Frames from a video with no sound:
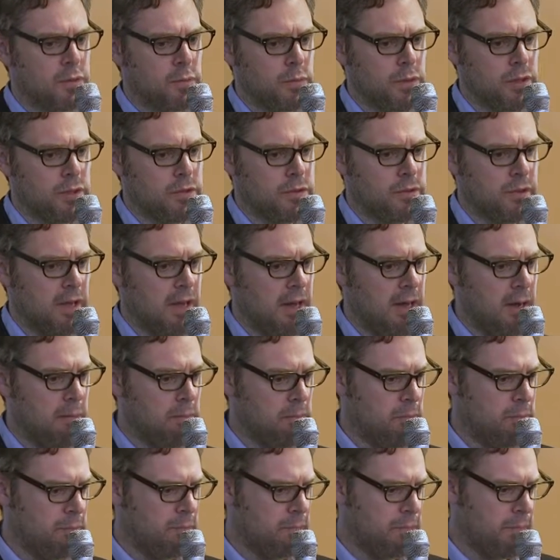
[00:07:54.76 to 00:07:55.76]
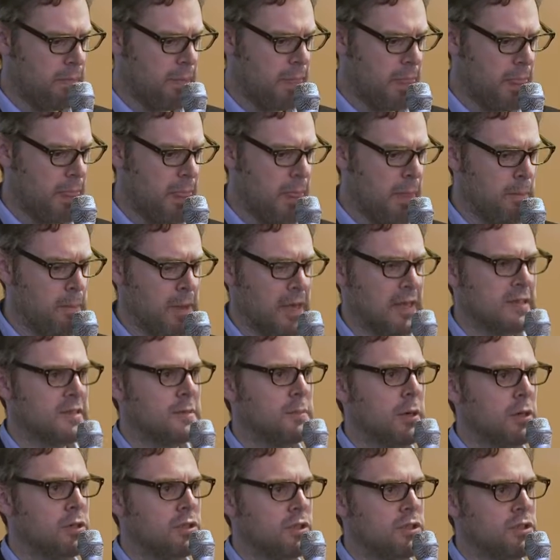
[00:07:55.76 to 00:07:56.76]
with mixed
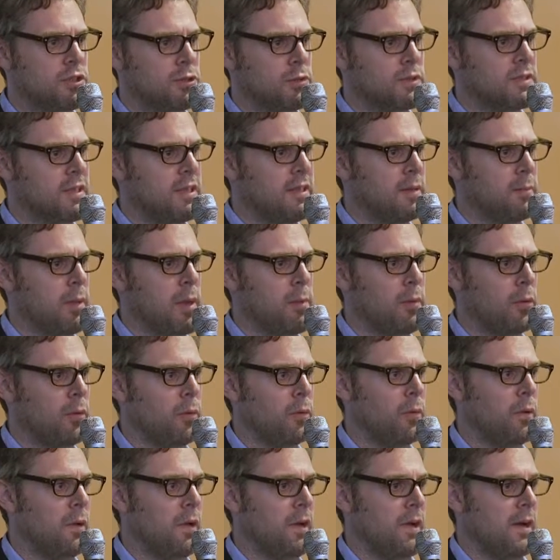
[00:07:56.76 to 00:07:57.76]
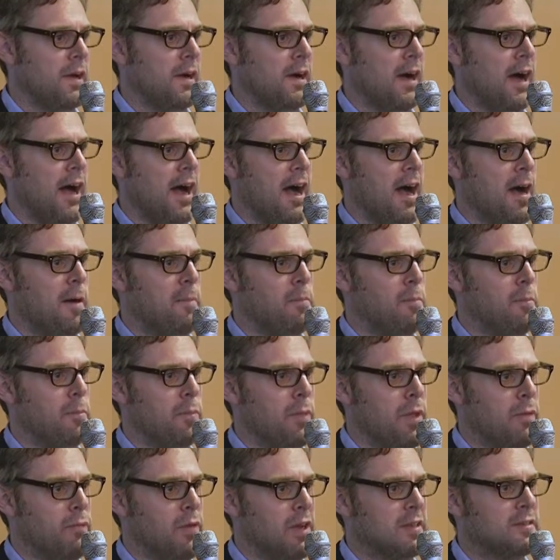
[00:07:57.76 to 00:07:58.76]
emotions. You were sending people
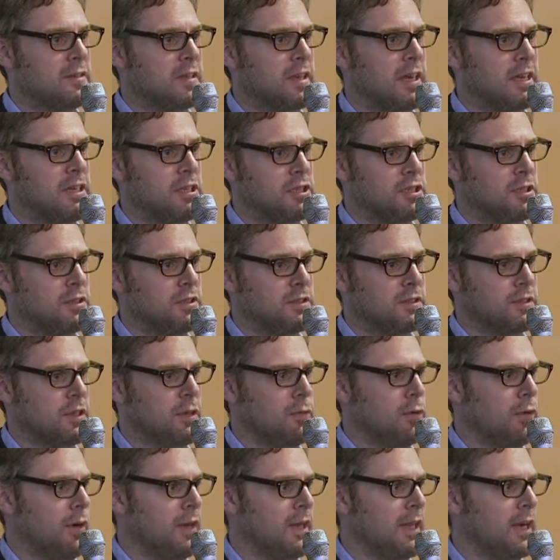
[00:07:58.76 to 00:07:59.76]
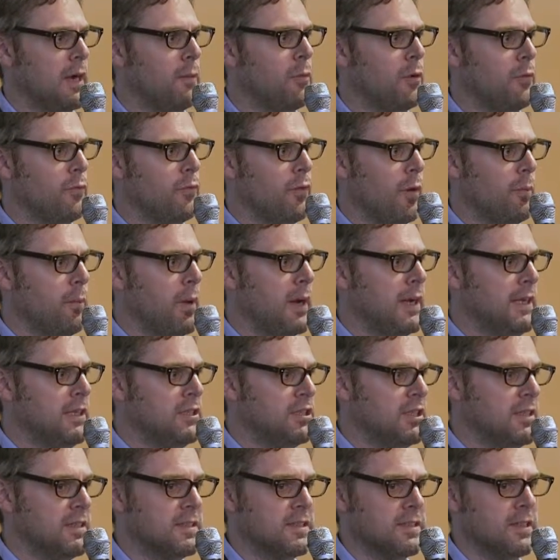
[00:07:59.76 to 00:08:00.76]
investigations that were ending up on front
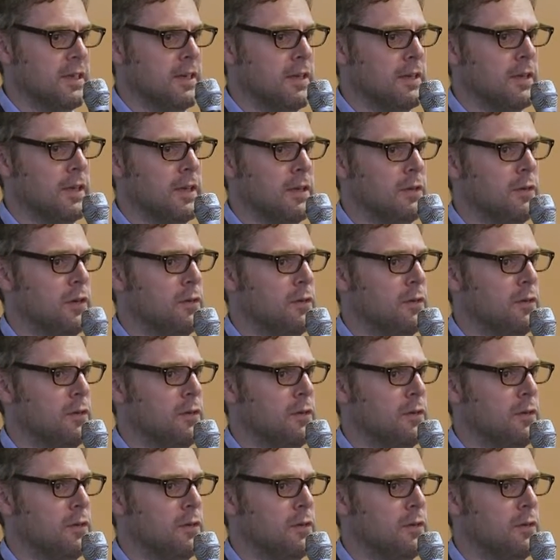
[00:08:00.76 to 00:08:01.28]
pages that